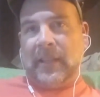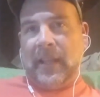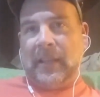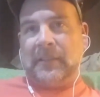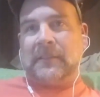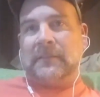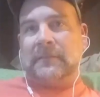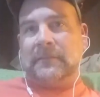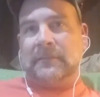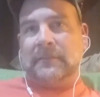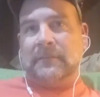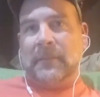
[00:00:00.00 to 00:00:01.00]
case
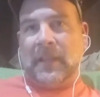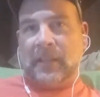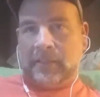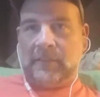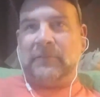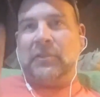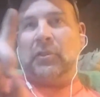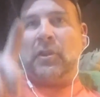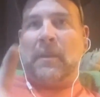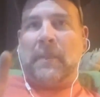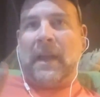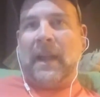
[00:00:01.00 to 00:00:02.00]
because it threw it
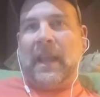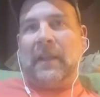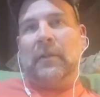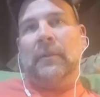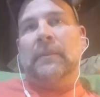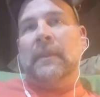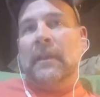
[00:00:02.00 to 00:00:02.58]
up at an angle.